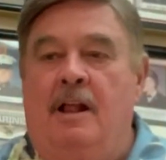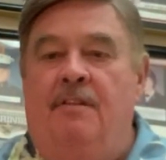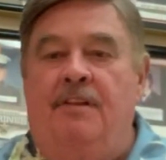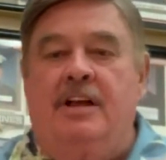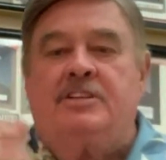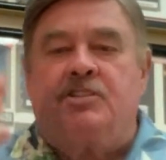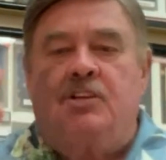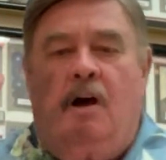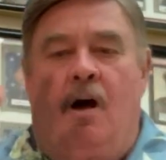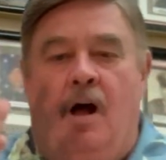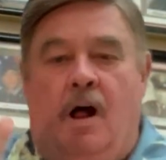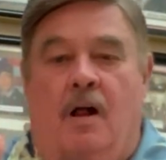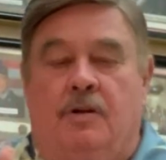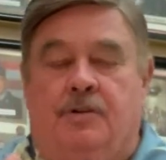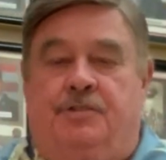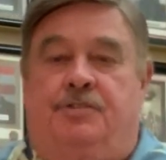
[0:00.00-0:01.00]
this
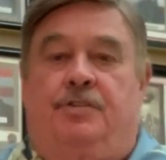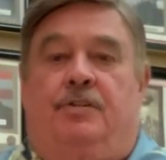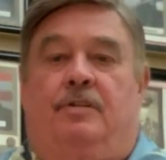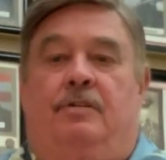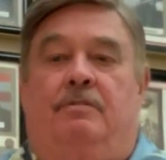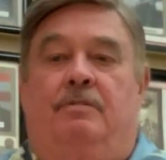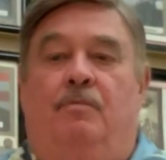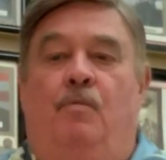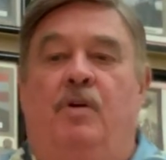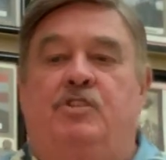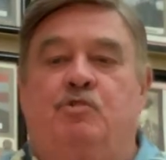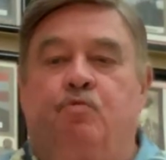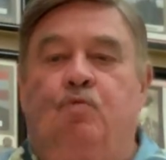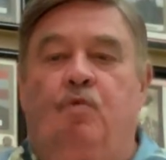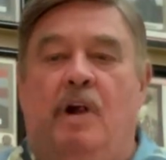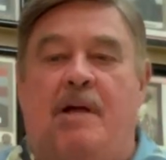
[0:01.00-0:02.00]
altar
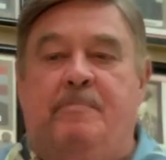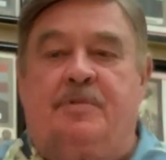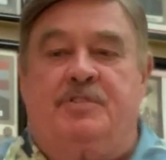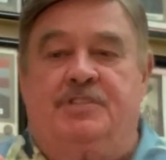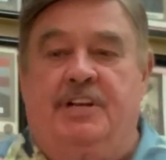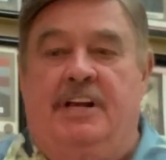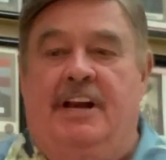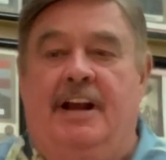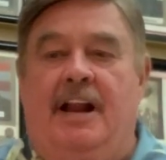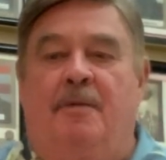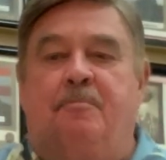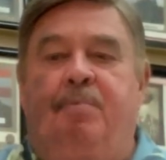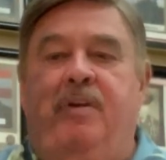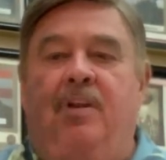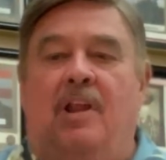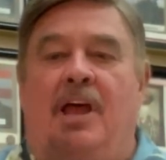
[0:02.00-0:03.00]
which represented a
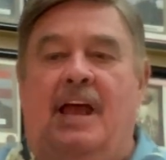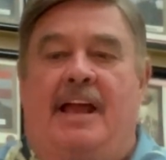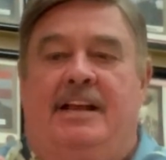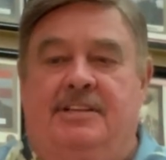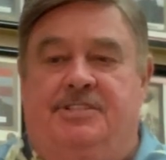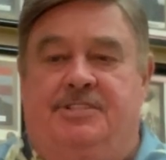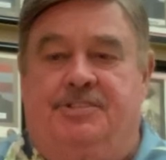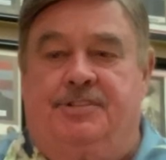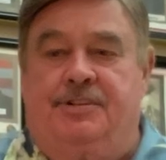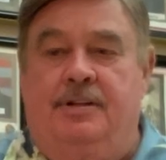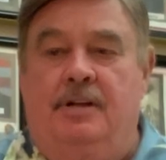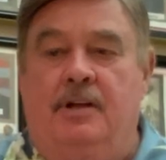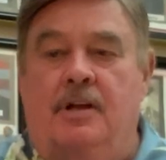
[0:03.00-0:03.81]
place